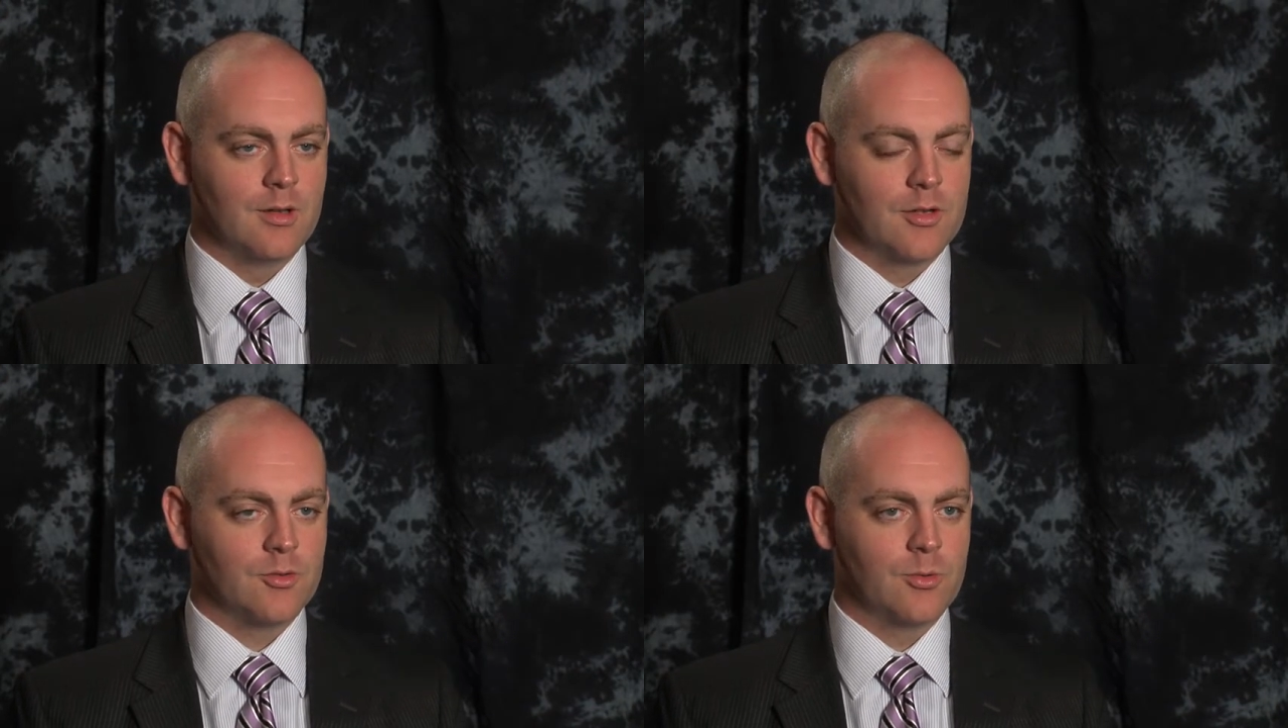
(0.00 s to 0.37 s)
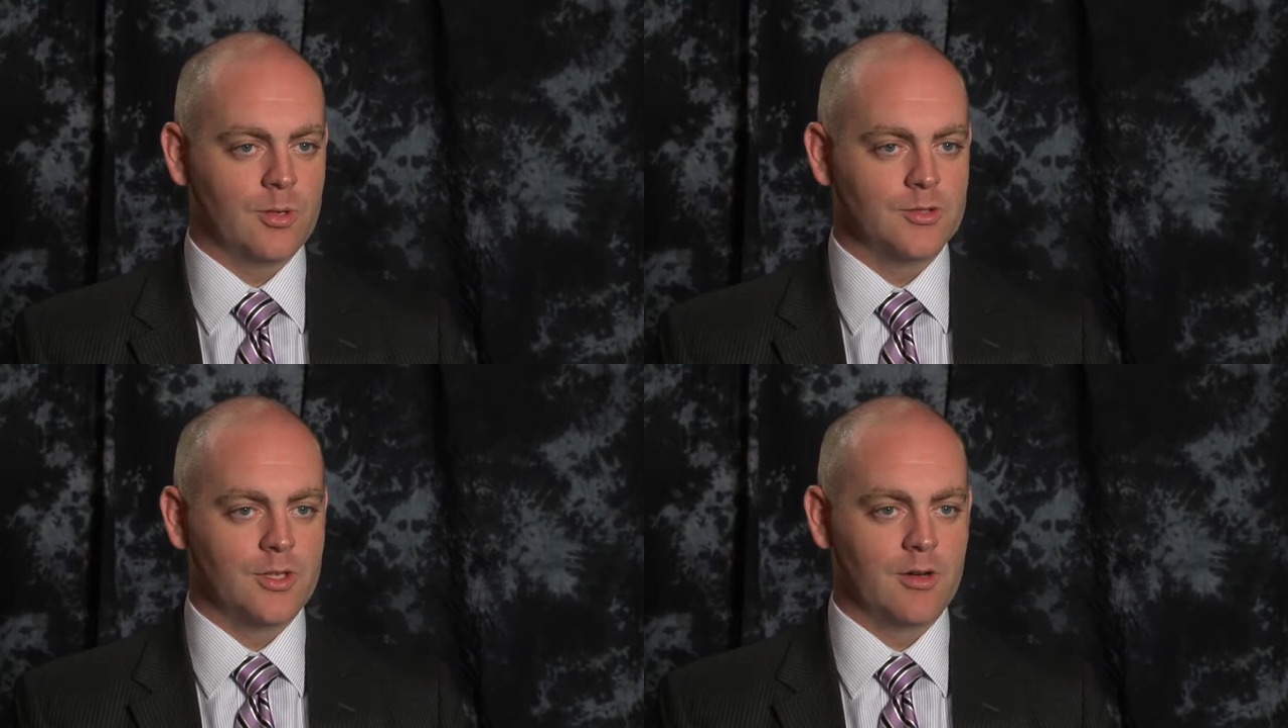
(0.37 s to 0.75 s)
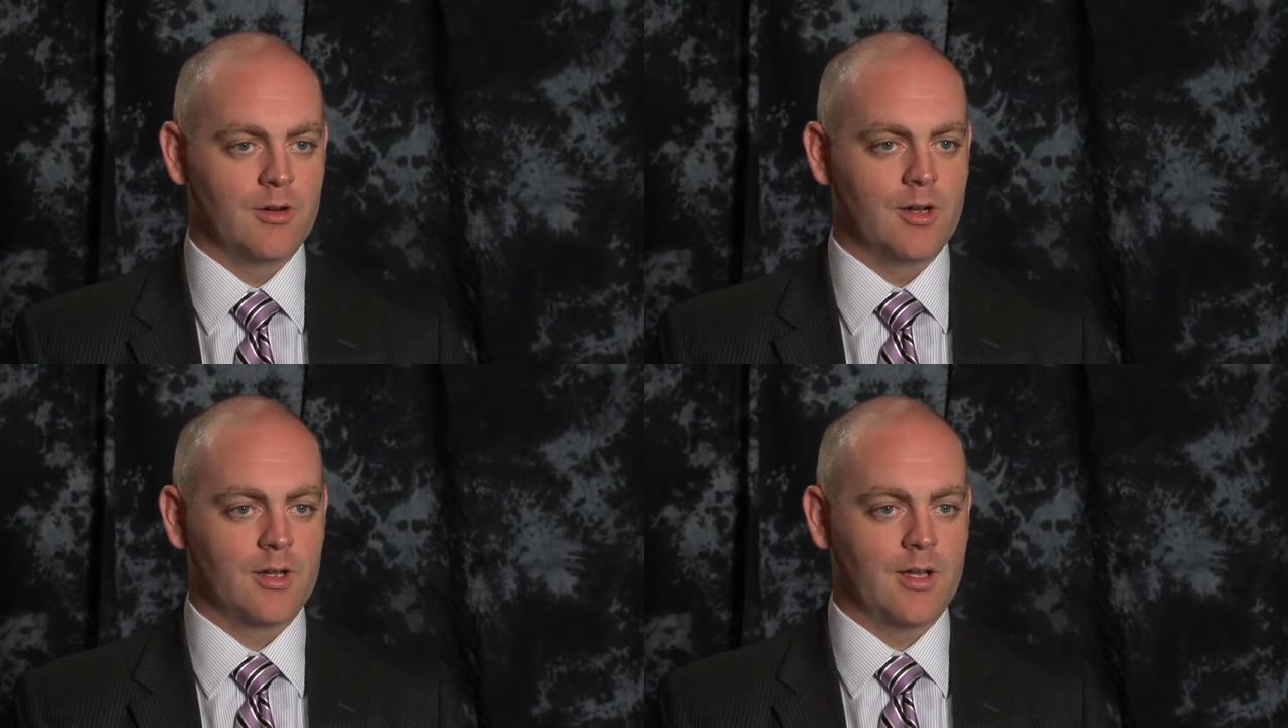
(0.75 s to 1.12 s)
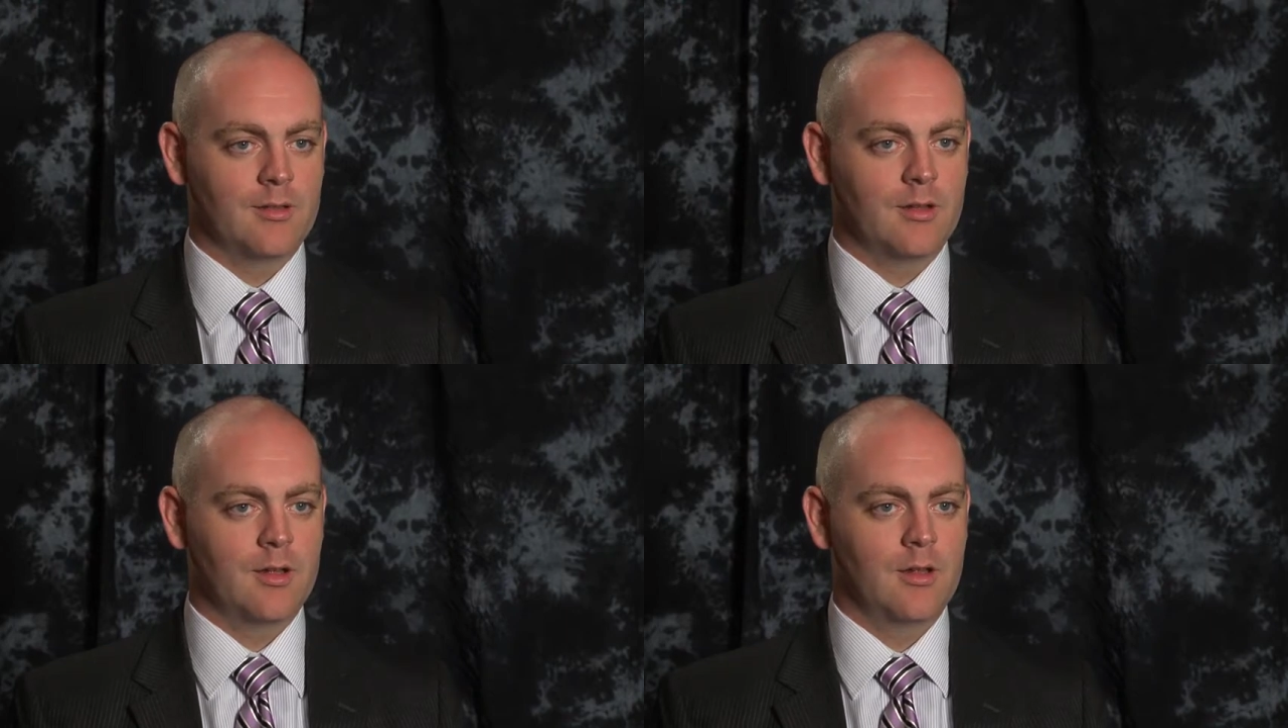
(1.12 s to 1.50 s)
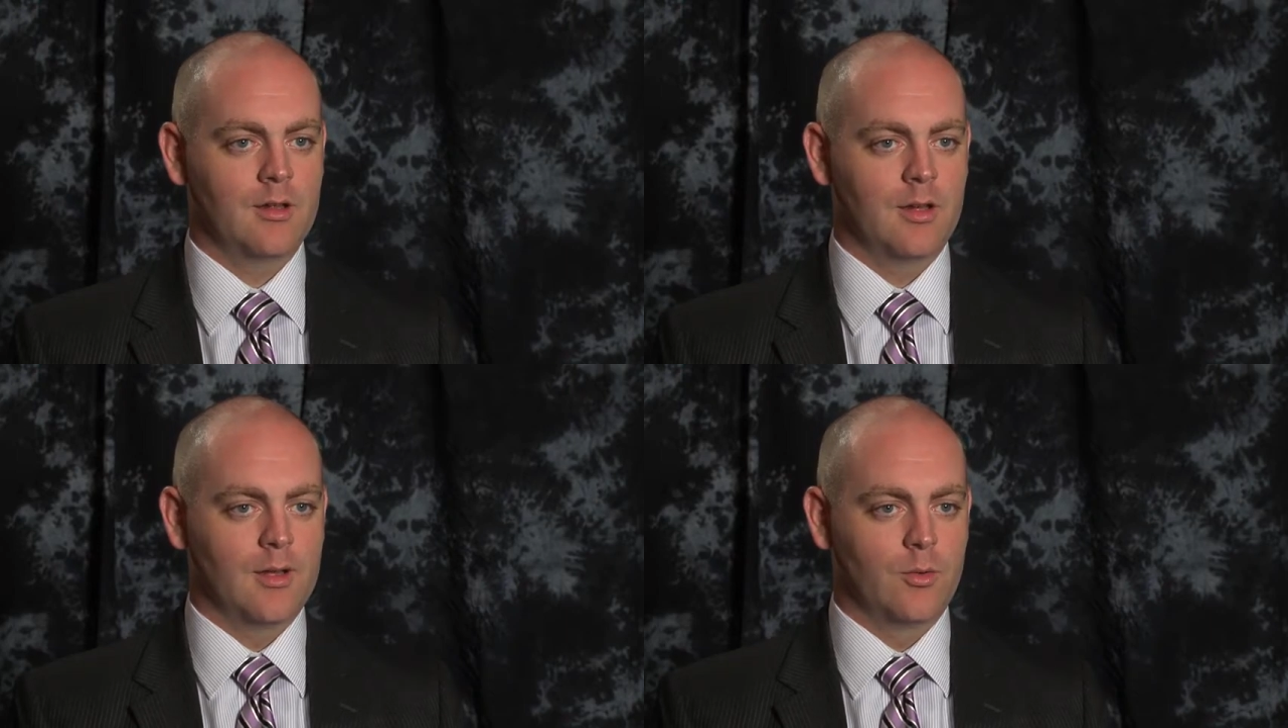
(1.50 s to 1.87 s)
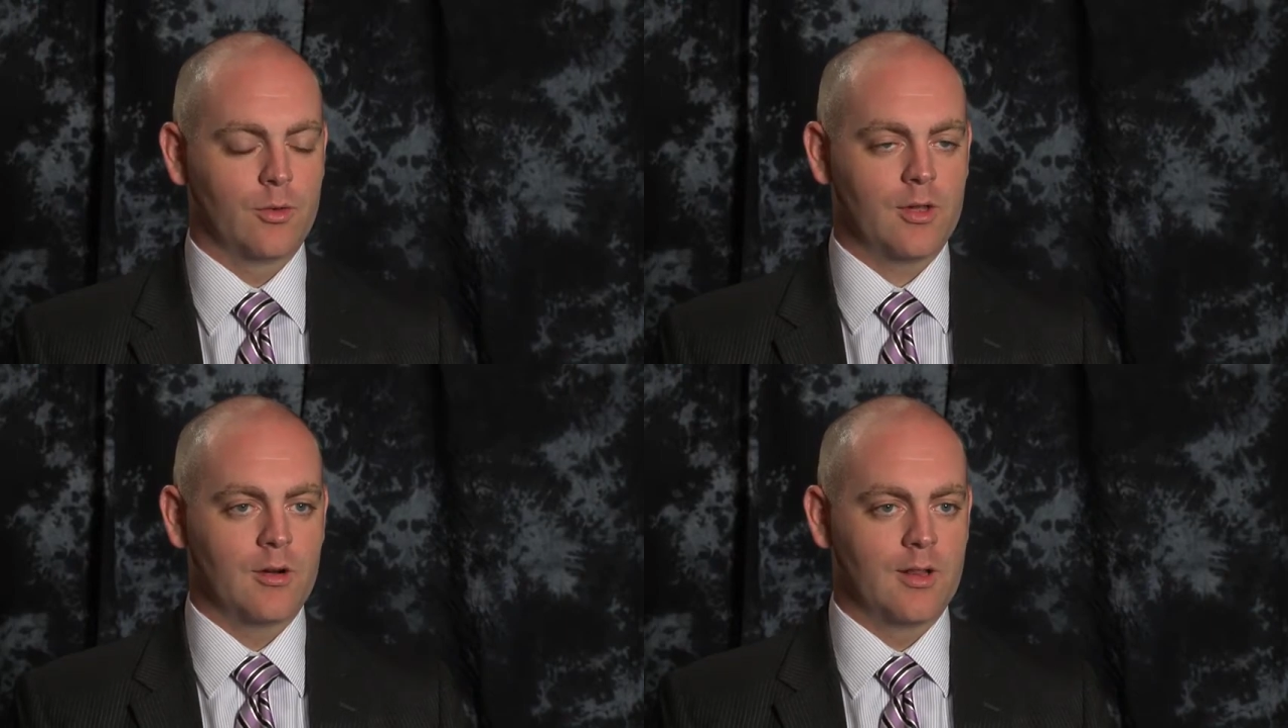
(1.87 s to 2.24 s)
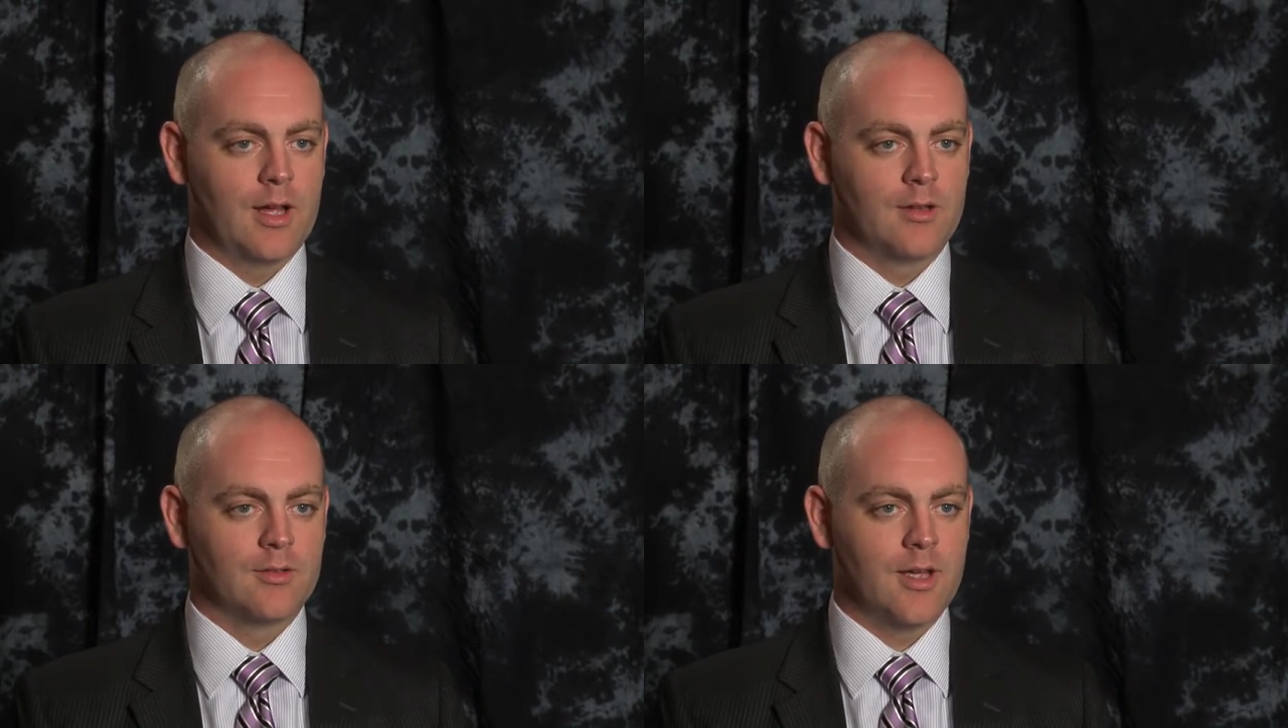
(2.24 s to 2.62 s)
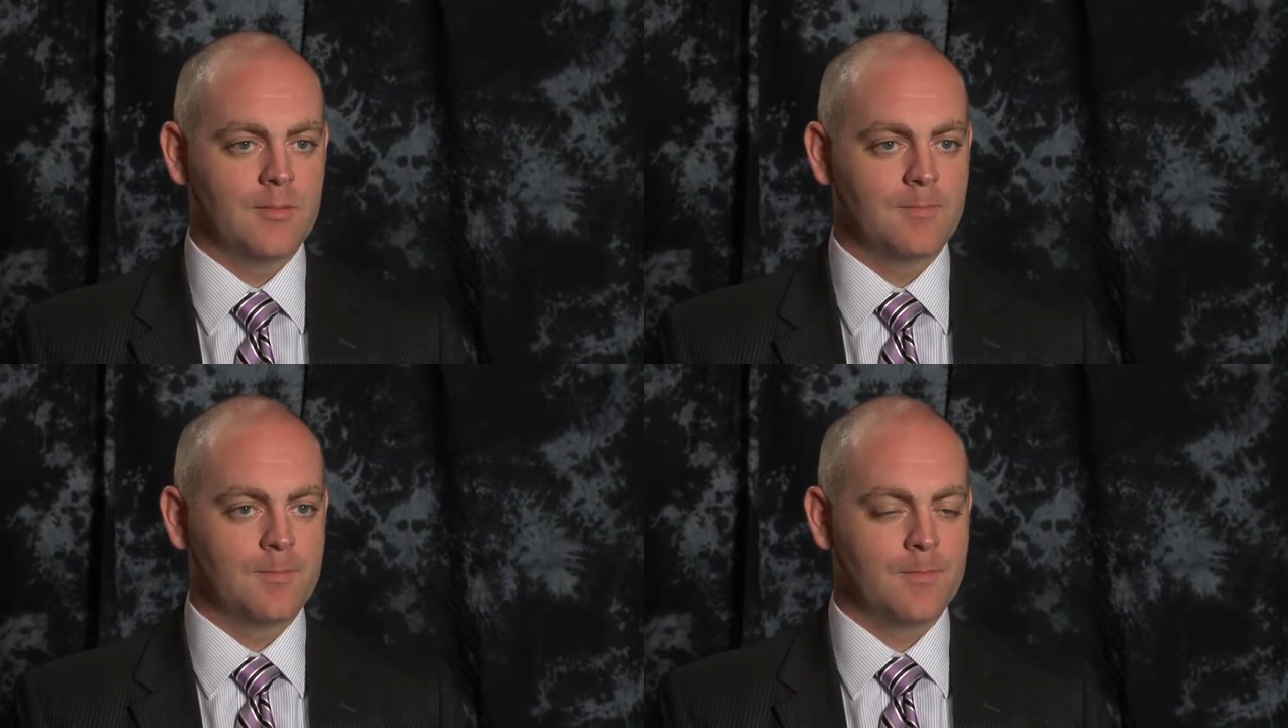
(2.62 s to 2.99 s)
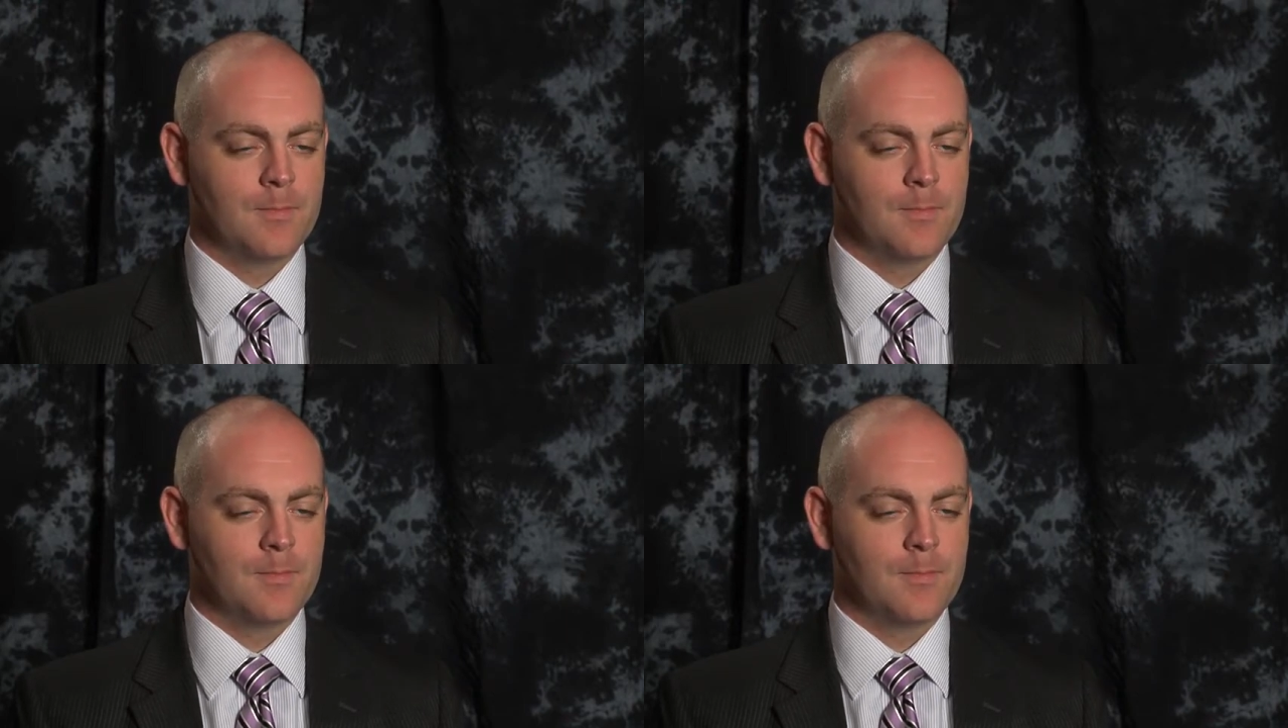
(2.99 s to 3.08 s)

electrical engineering at uh, North Carolina State.